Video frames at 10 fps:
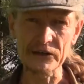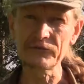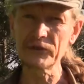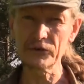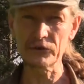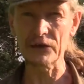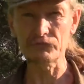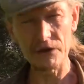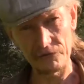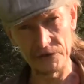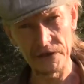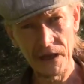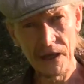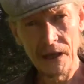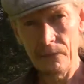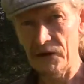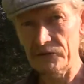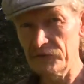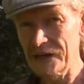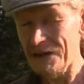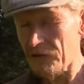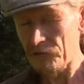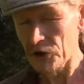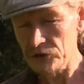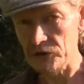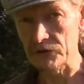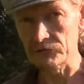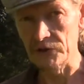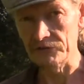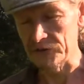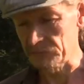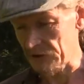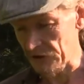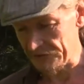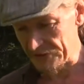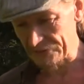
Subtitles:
difficult to get rid of it. But we never want to get rid of it because this